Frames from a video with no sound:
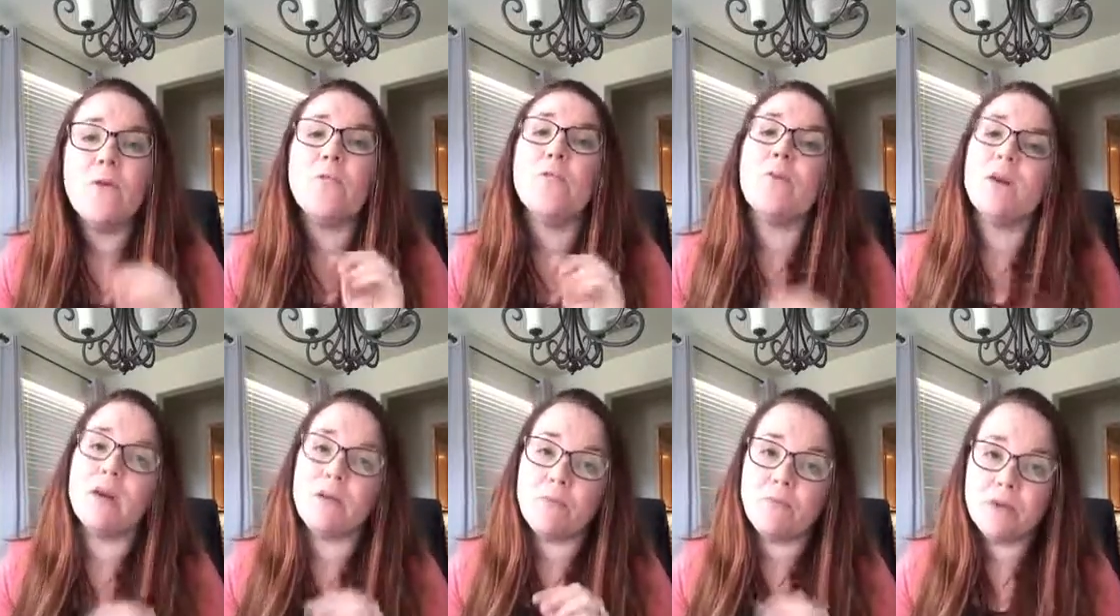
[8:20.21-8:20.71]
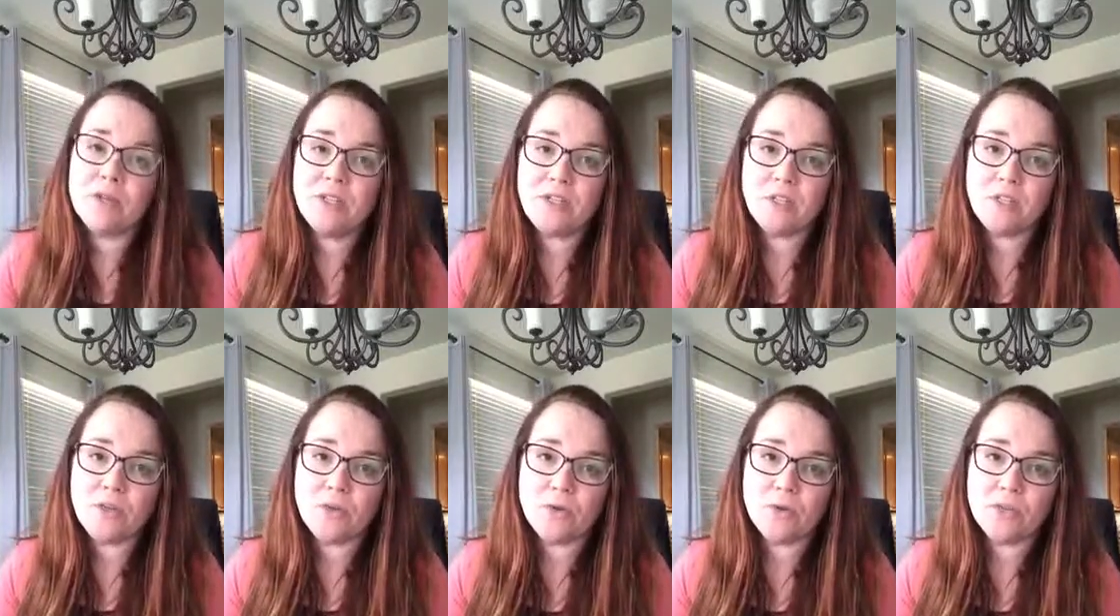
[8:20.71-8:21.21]
want to
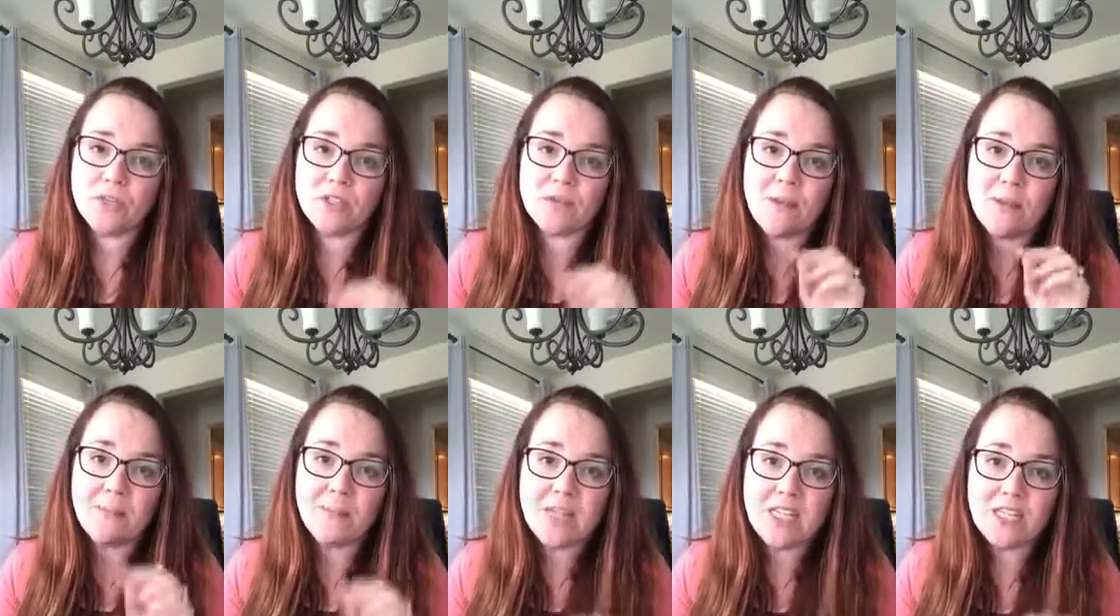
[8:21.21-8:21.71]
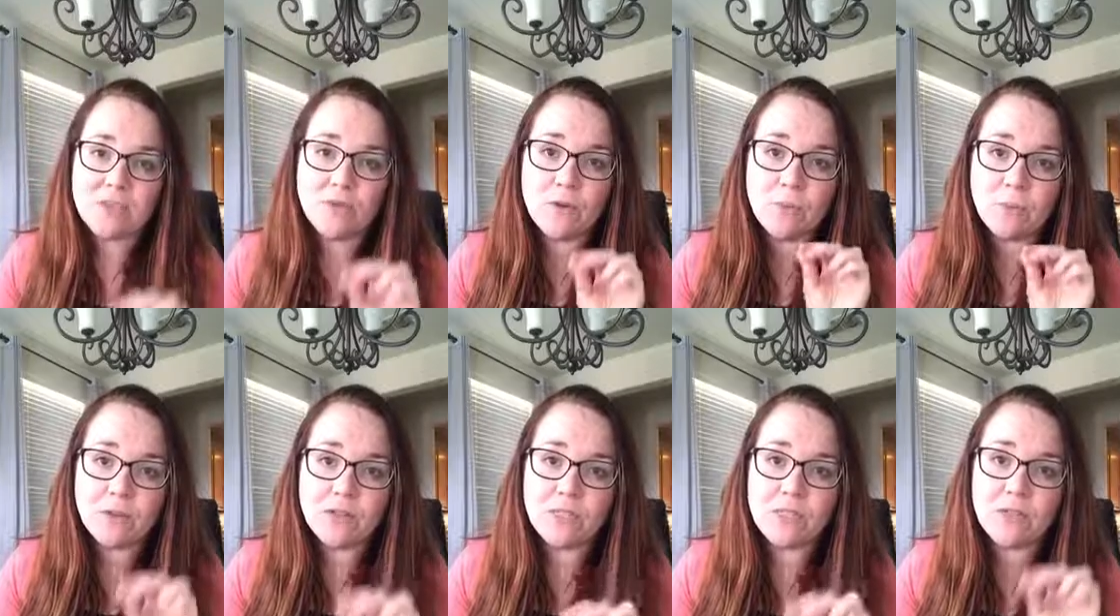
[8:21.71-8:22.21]
point you towards my
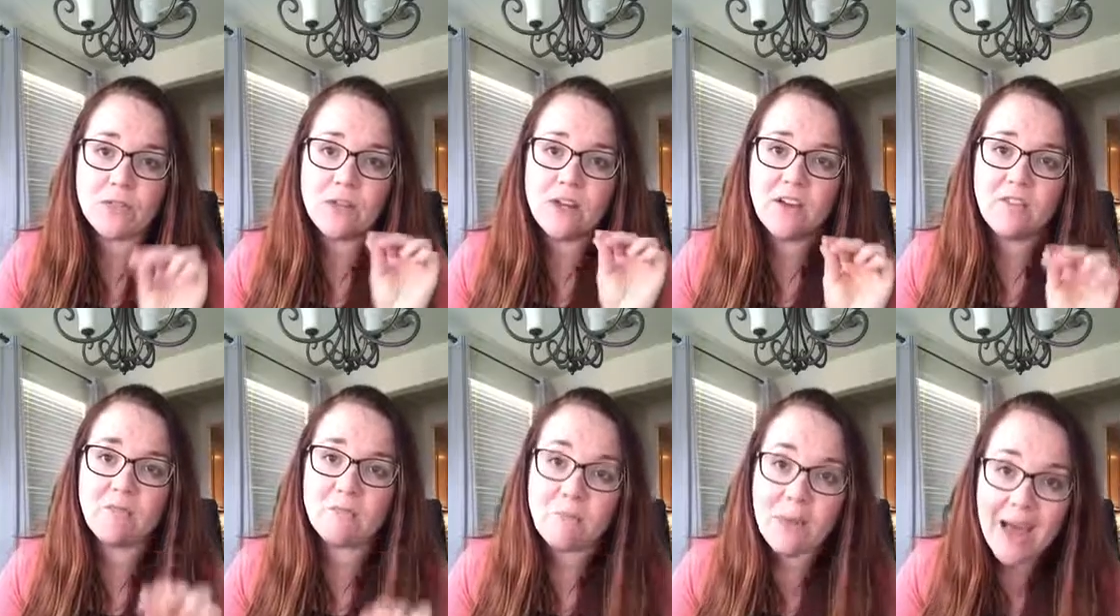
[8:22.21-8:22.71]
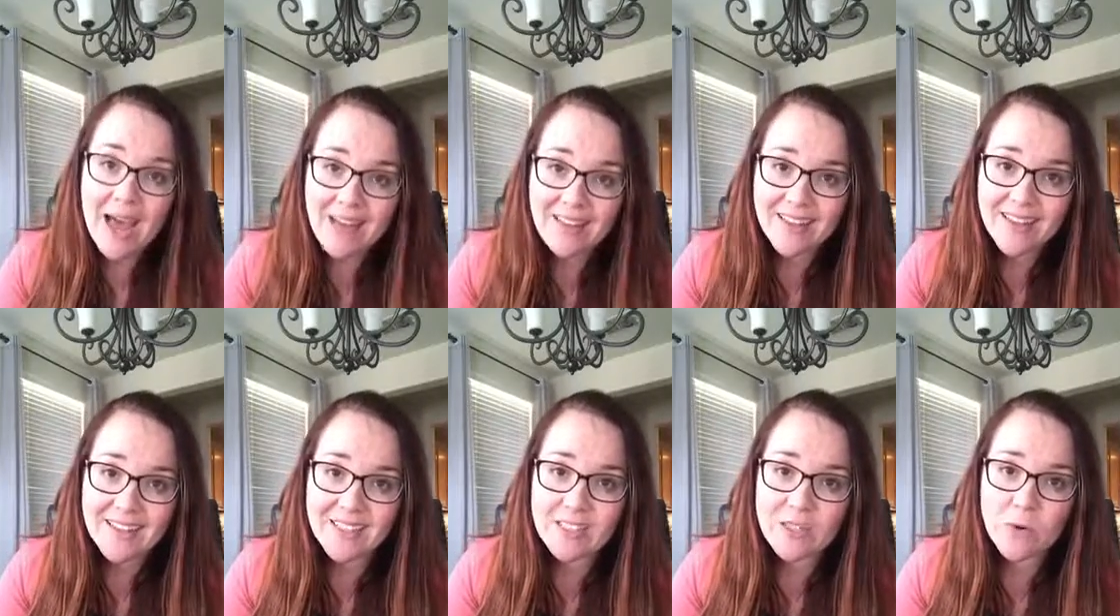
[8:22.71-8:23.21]
Peaceful Pursuit of
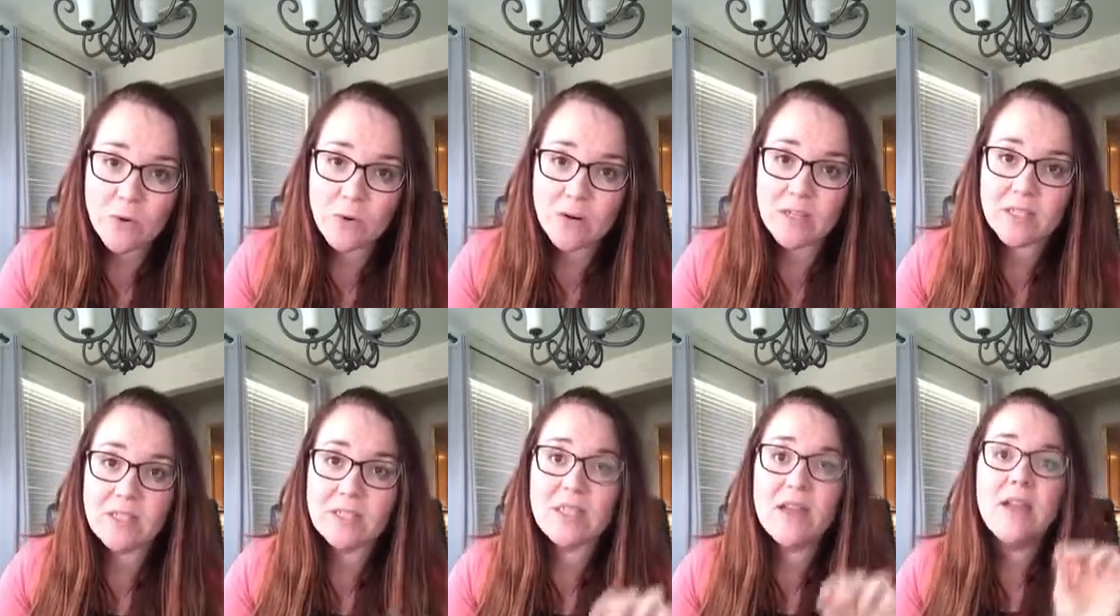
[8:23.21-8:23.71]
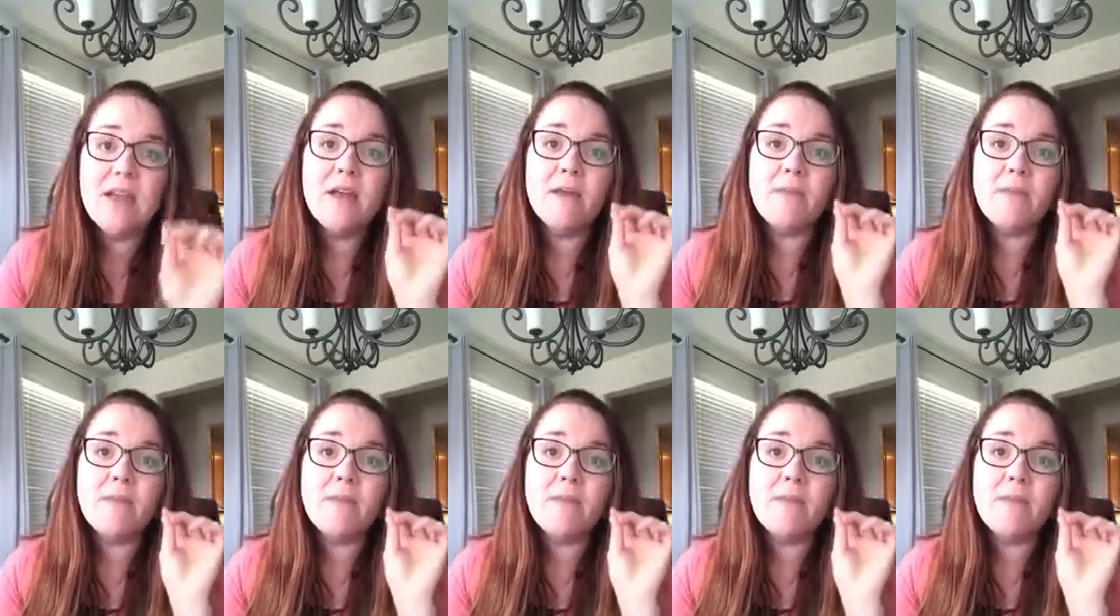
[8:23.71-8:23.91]
Balance course.